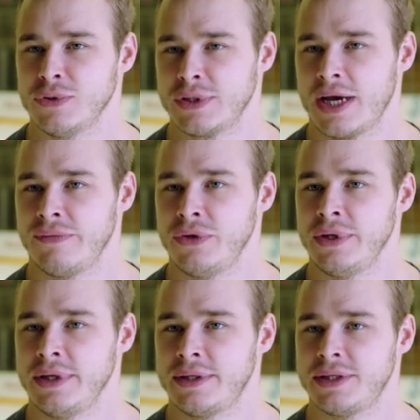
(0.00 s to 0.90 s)
It was kind of a
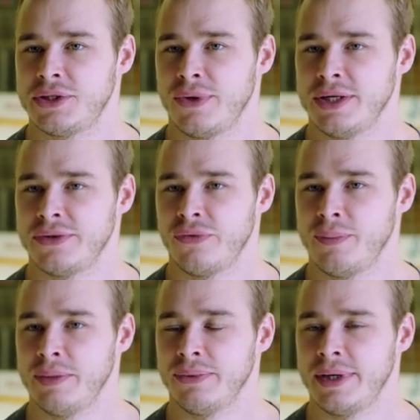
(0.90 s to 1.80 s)
unique situation for
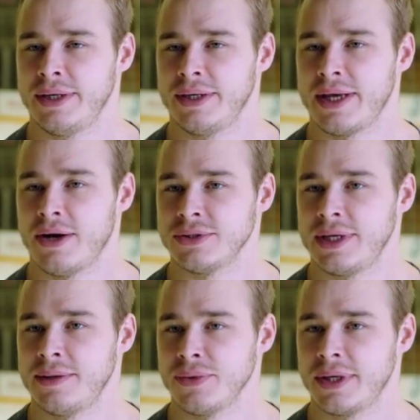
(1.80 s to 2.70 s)
me to play 1,000
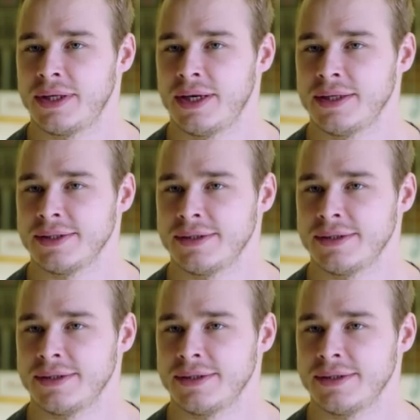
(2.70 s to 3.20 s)
games with the Kings,